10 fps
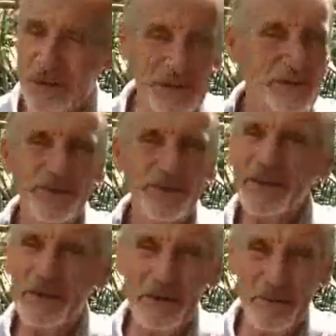They're just
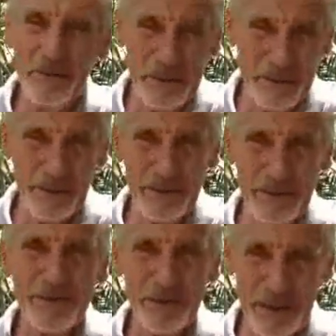ordinary people
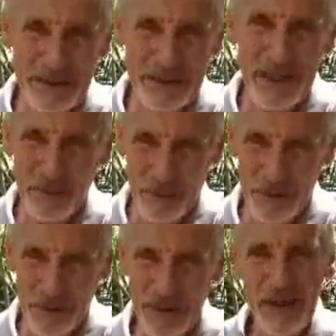doing their
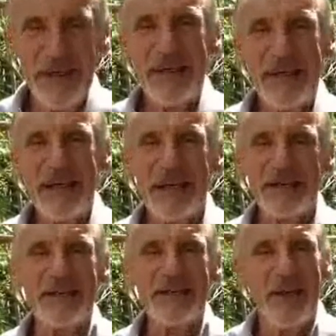work.
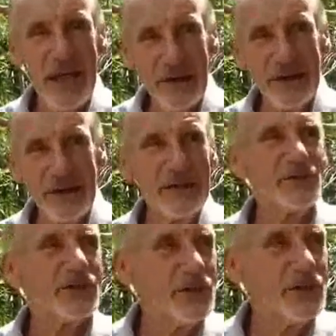And in
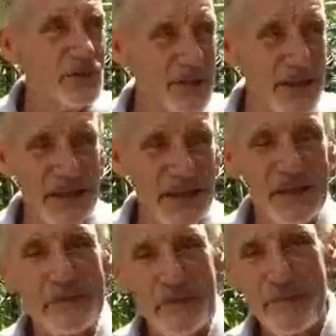allowing them to go
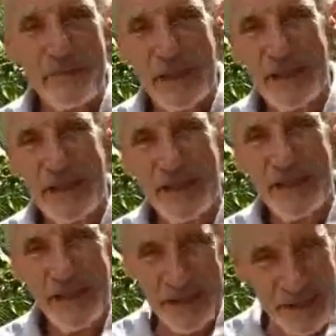there,
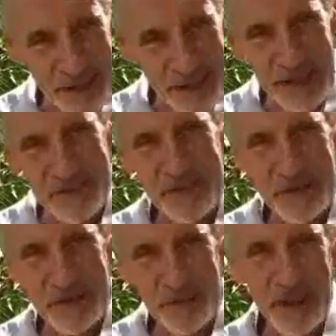it
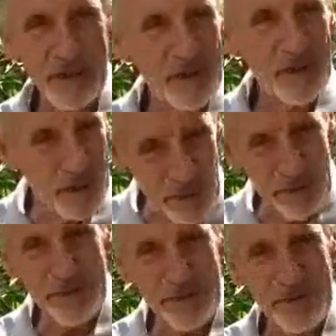saves them a
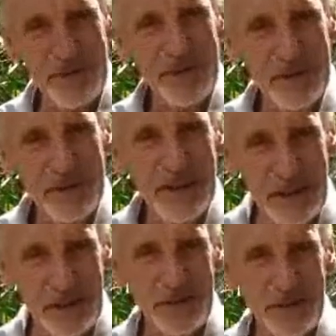huge
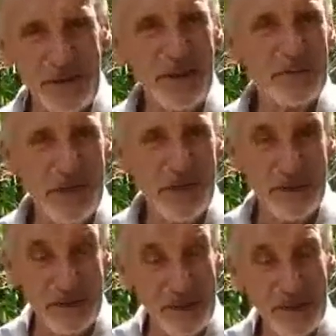detour
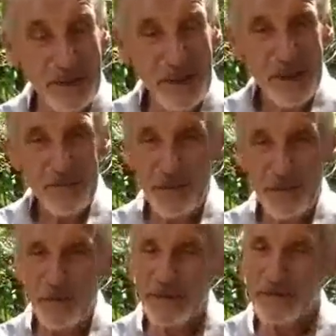around.
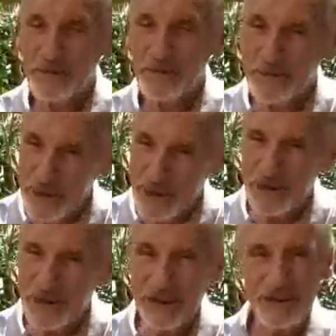But one of the
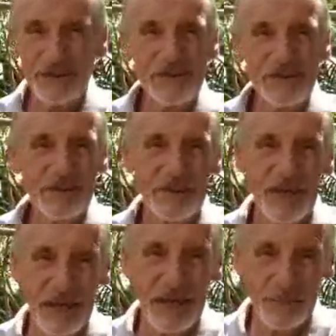first things
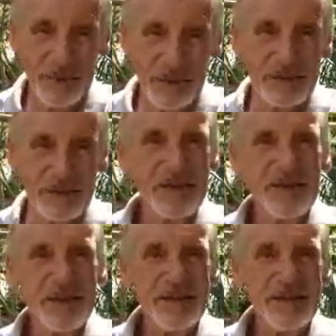that happened